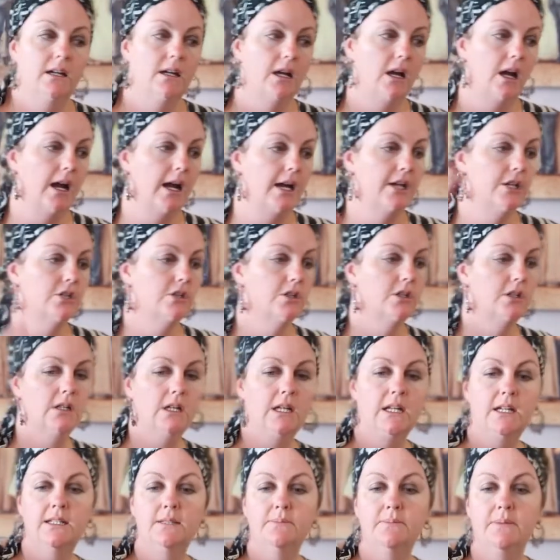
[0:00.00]
I shouldn't
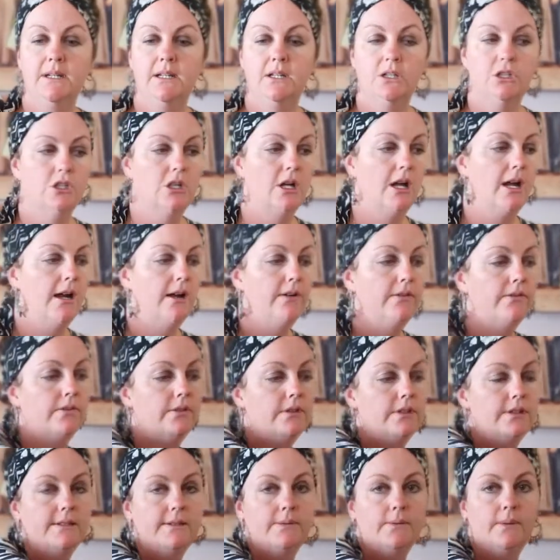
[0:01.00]
need as big a jar for
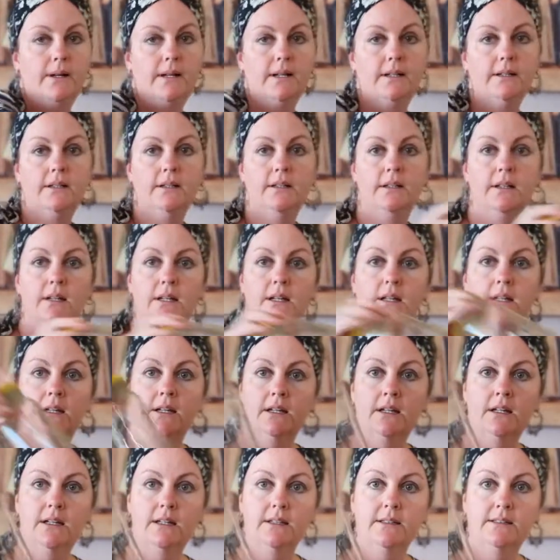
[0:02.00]
this one.
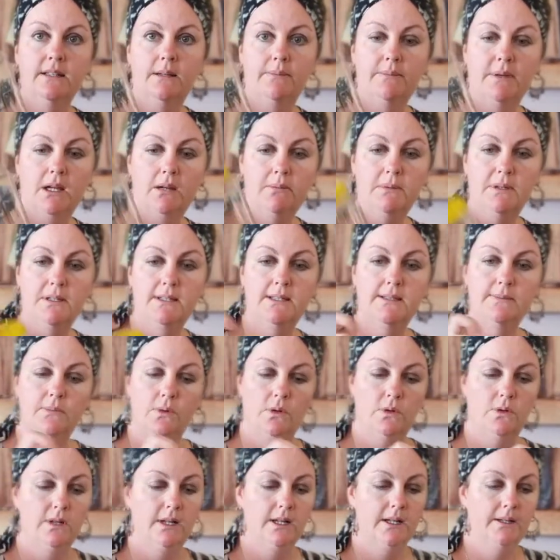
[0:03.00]
Something a bit
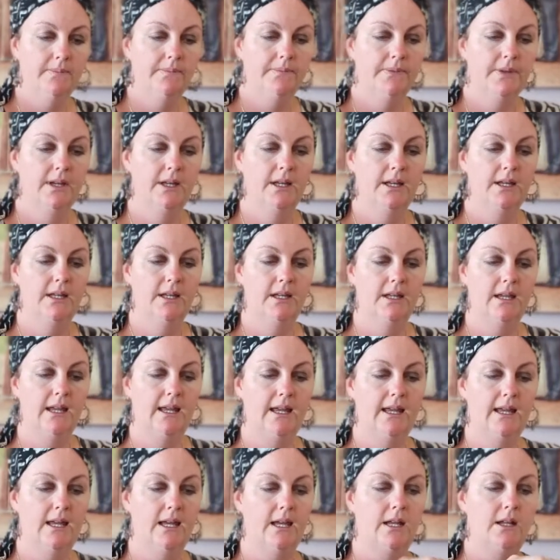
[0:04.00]
smaller,
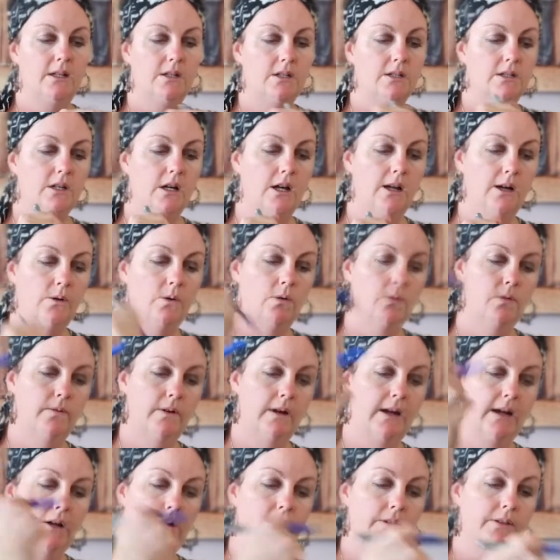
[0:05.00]
and I will
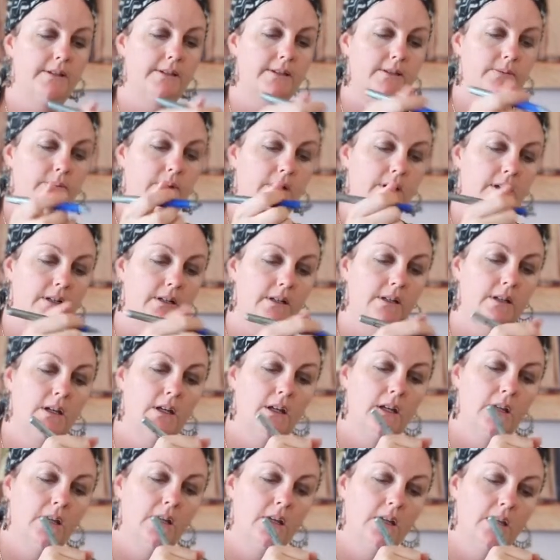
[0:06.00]
write on this one
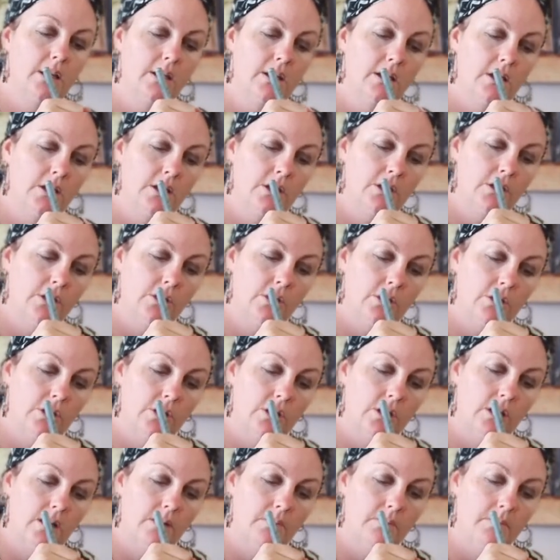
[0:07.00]

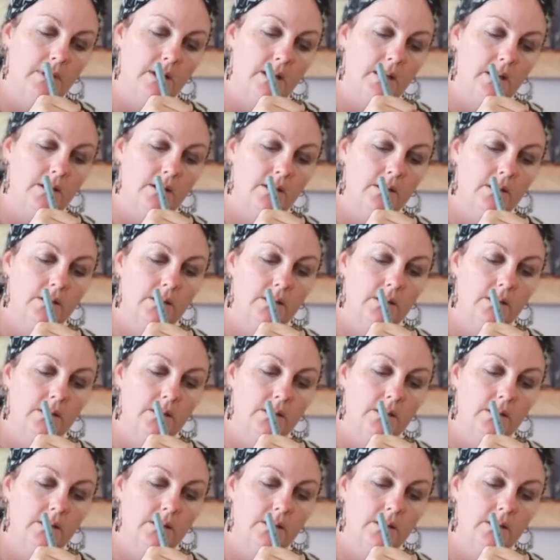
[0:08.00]
cucumber,